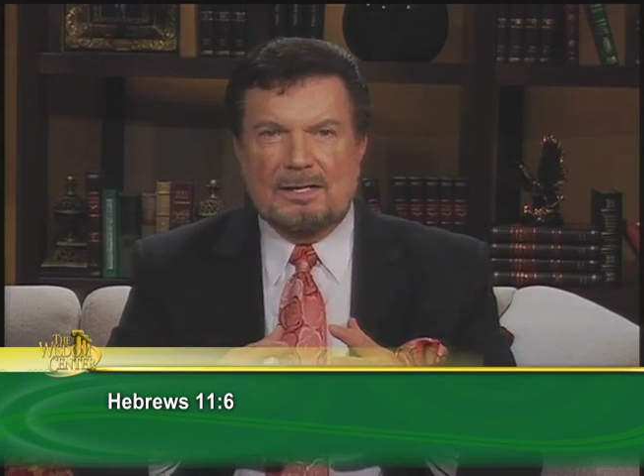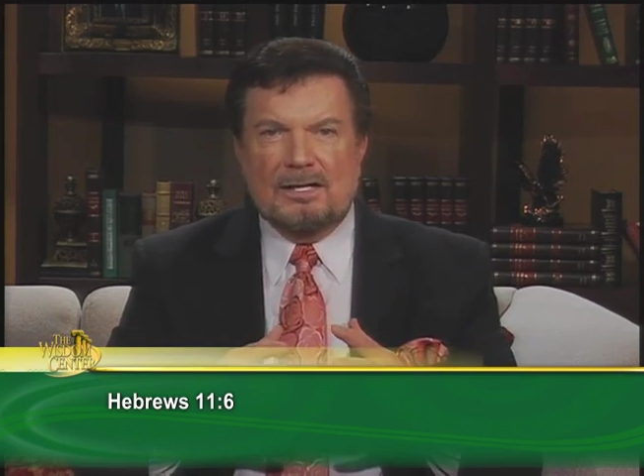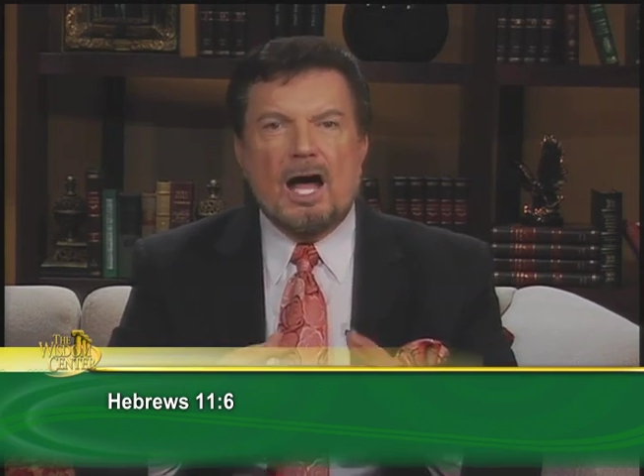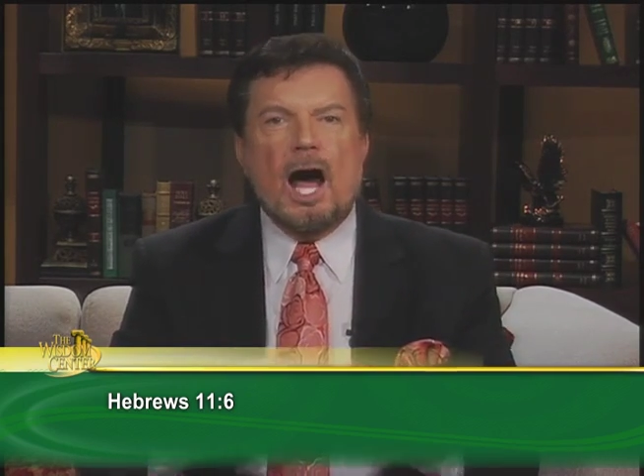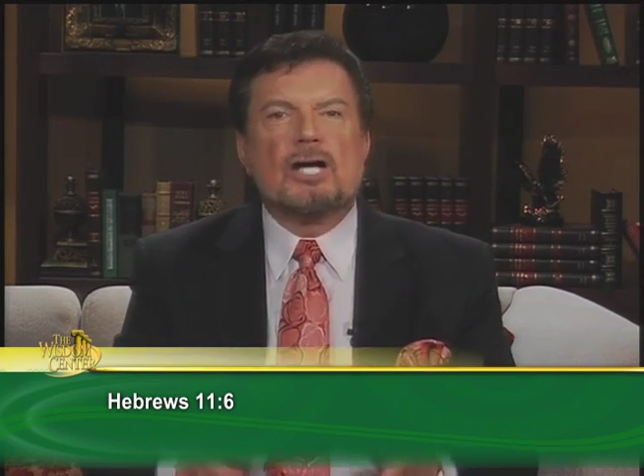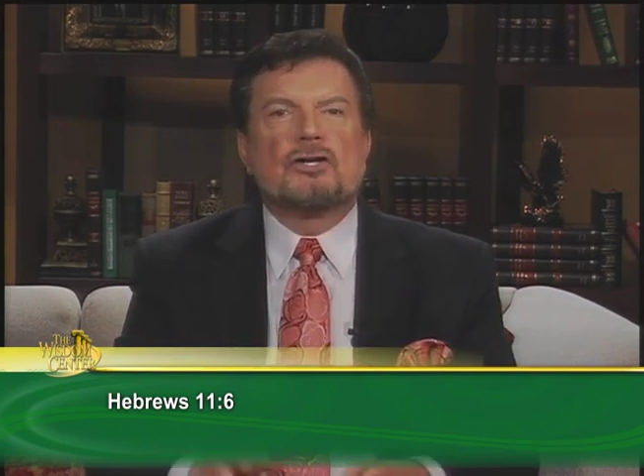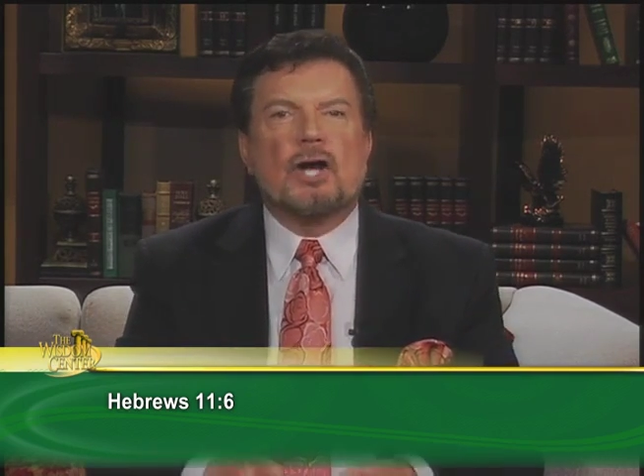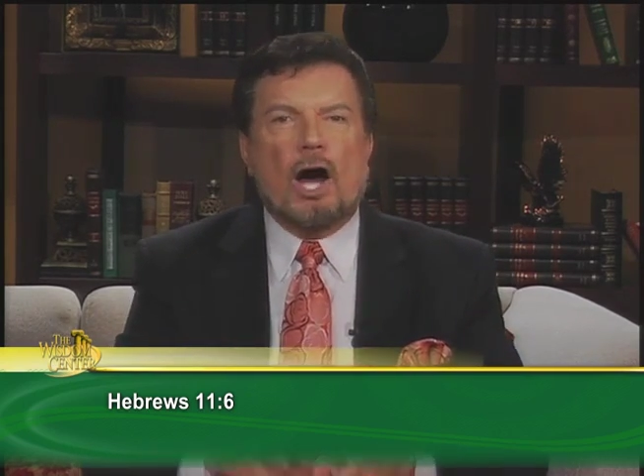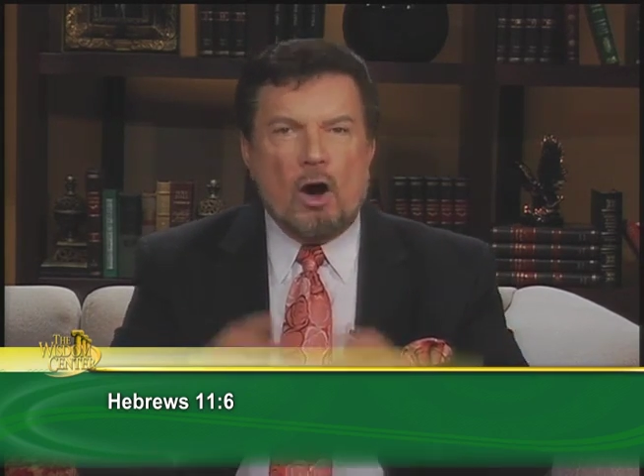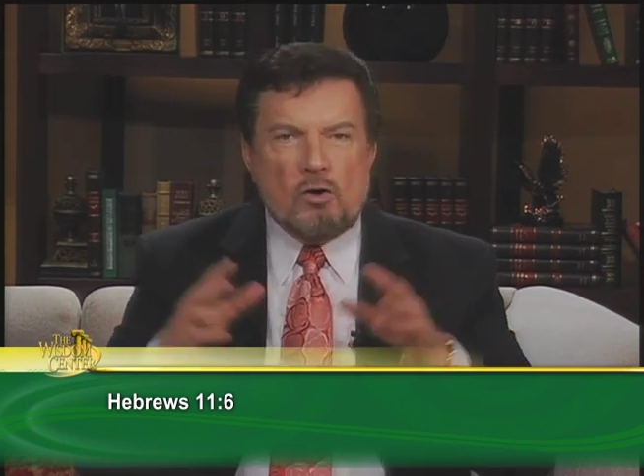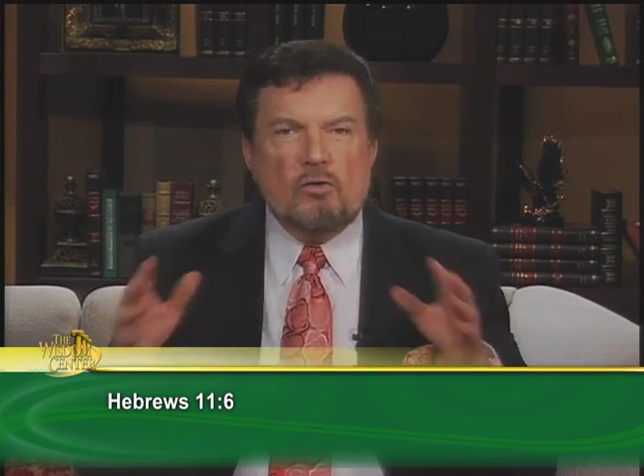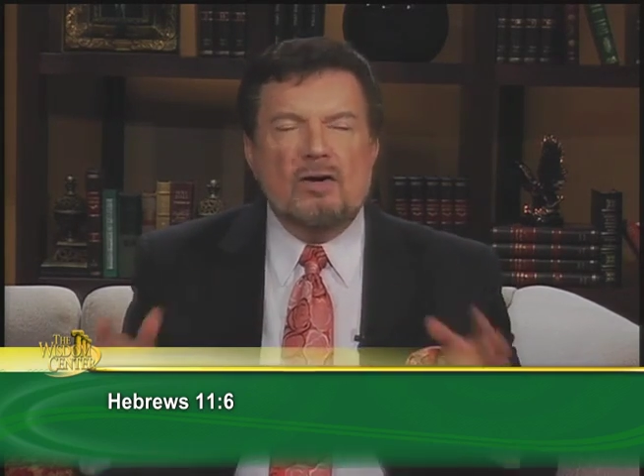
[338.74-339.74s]
God's
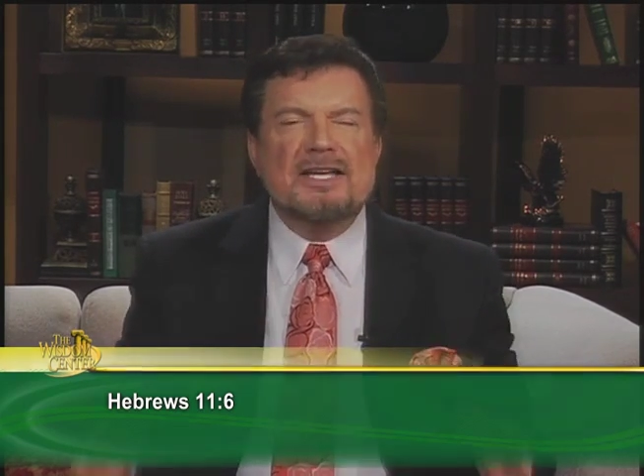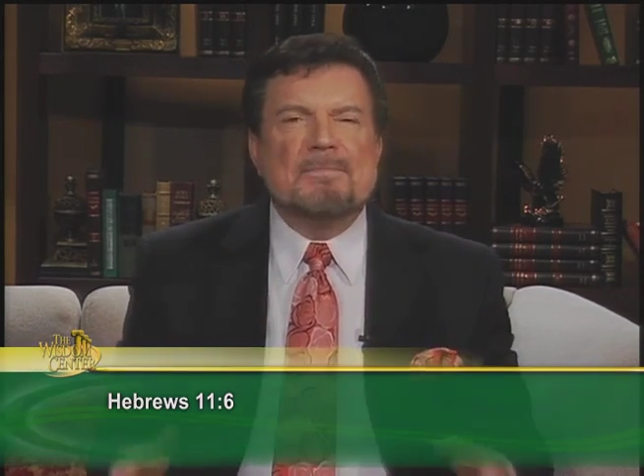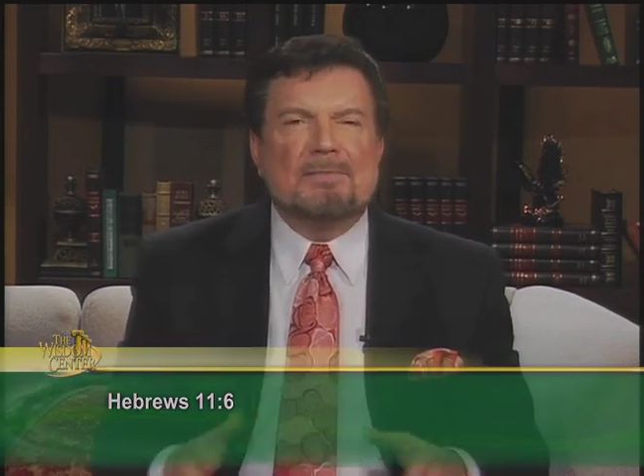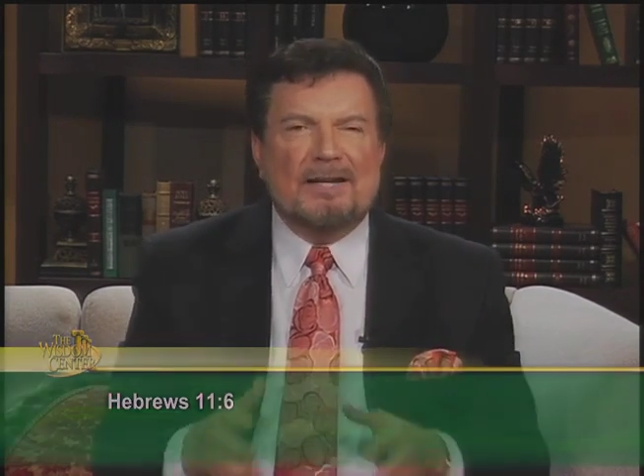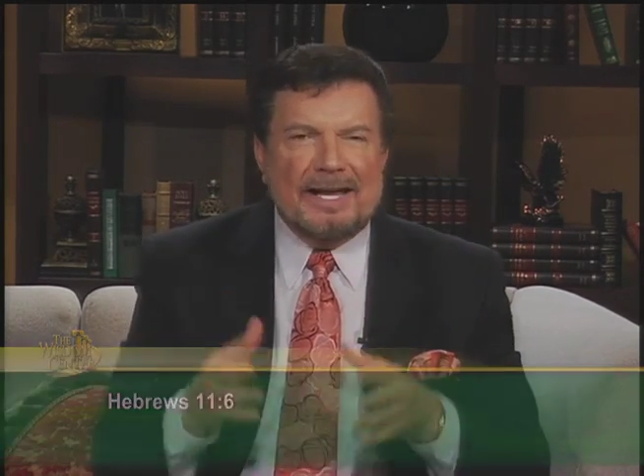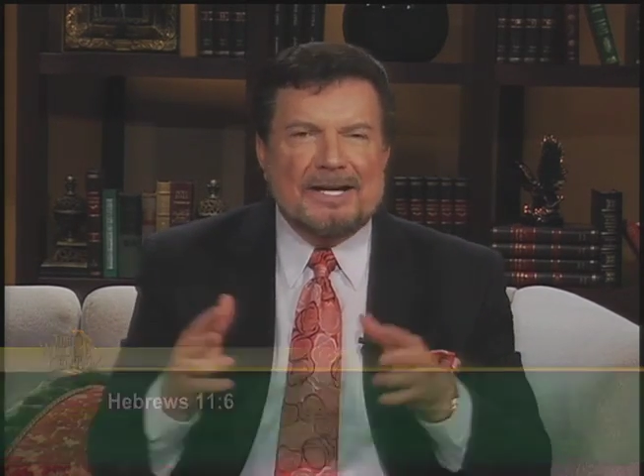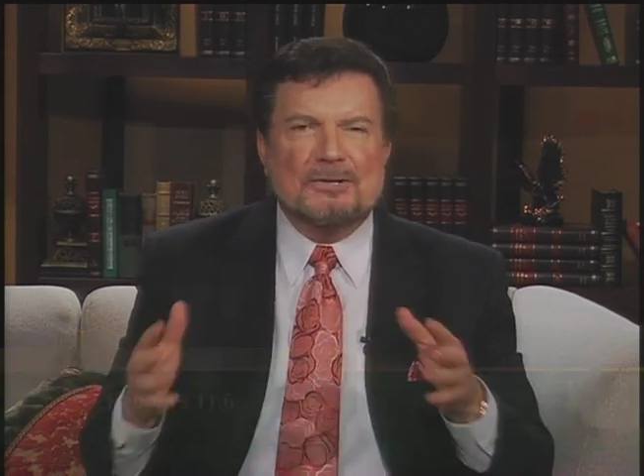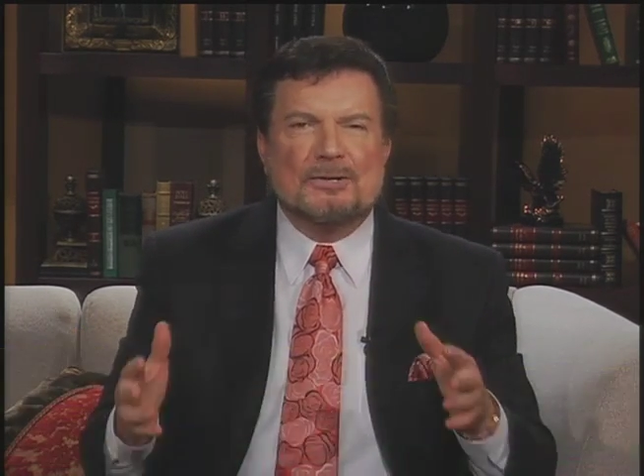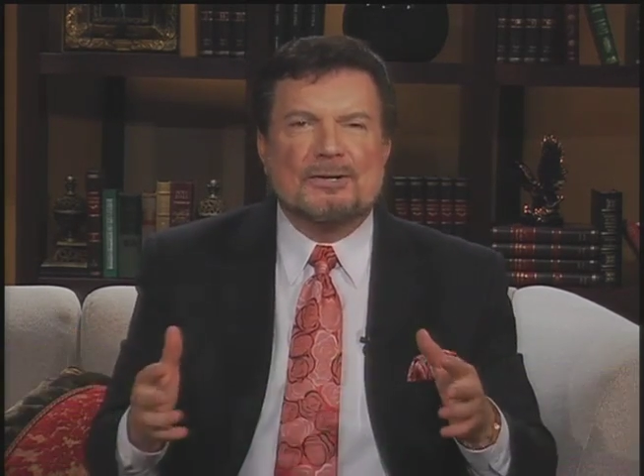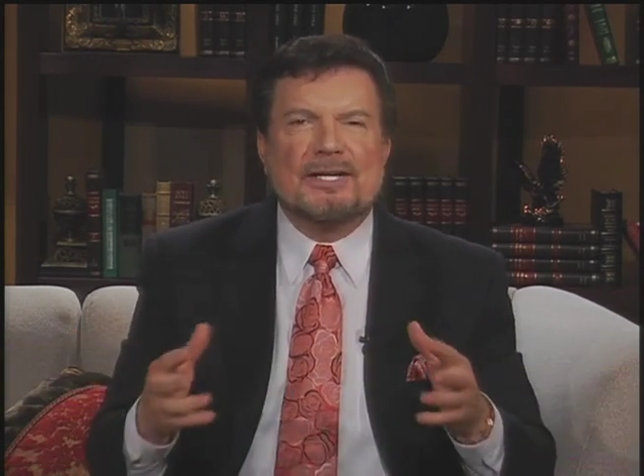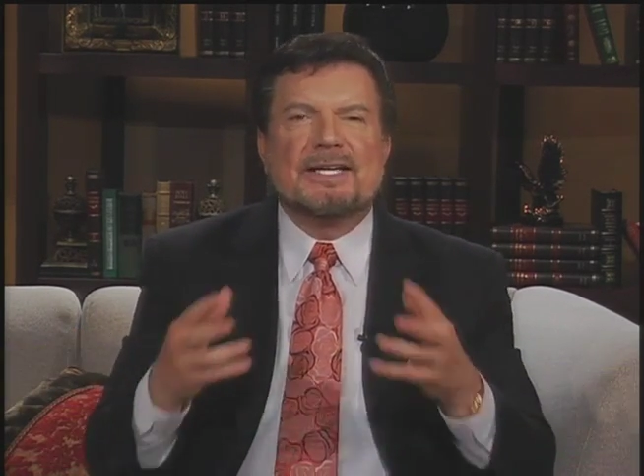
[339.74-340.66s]
only pleasure